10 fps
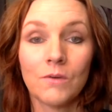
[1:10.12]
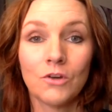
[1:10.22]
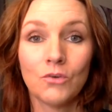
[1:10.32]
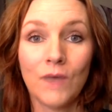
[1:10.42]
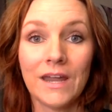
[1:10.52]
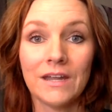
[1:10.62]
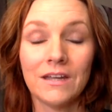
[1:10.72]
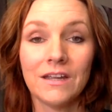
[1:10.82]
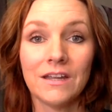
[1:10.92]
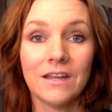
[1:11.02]
great
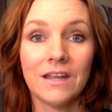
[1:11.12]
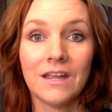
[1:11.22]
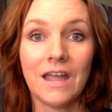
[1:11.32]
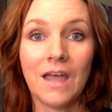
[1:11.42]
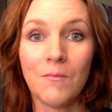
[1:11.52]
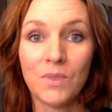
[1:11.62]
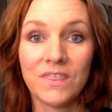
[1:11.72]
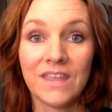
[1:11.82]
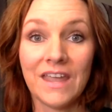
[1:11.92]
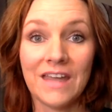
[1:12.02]

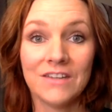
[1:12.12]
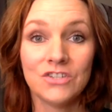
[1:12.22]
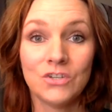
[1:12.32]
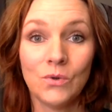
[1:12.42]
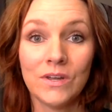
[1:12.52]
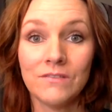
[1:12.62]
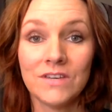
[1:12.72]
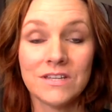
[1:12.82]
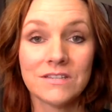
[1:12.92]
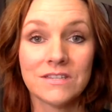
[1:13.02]
empathy and
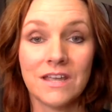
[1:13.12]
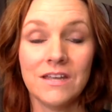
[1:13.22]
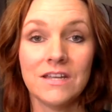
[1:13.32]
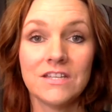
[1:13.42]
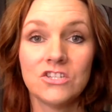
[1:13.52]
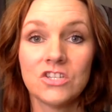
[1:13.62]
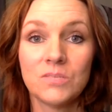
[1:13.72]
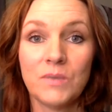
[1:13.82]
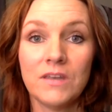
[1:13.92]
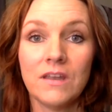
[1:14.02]
intuitiveness, and it's
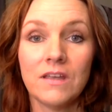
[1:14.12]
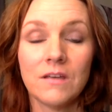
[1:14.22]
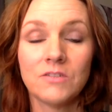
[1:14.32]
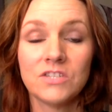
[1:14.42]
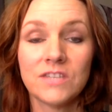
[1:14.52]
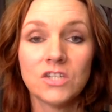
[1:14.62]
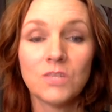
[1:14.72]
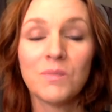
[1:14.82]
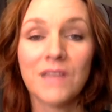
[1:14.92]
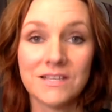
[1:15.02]
just been such a
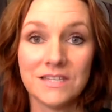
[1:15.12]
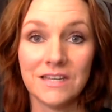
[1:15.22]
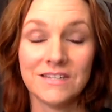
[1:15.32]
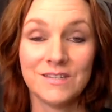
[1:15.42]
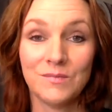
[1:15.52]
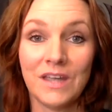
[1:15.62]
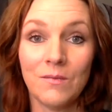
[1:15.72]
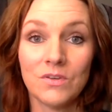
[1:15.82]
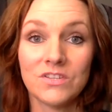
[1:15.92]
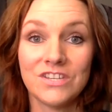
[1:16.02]
blessing to be
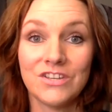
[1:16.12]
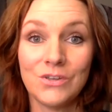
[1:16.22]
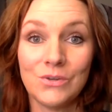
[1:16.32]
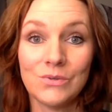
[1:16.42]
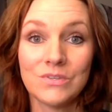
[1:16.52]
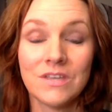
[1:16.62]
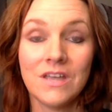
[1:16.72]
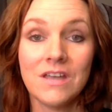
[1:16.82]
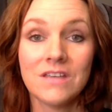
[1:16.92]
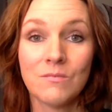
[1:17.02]
able to use
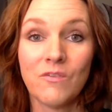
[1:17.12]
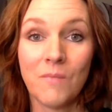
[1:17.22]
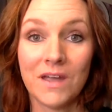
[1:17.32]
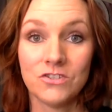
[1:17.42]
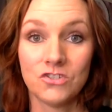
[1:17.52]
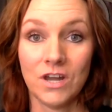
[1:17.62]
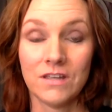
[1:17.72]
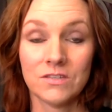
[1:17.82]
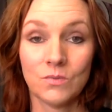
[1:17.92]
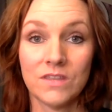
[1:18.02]
some of my
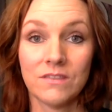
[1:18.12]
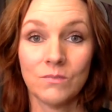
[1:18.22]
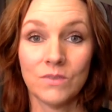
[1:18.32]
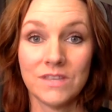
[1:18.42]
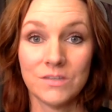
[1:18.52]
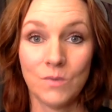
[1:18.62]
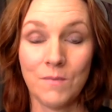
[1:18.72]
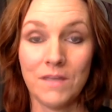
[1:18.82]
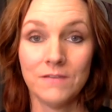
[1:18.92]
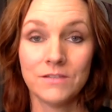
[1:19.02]
strengths with these
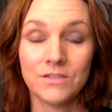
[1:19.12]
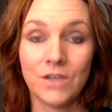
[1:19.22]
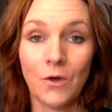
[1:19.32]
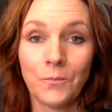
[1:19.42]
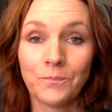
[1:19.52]
women. So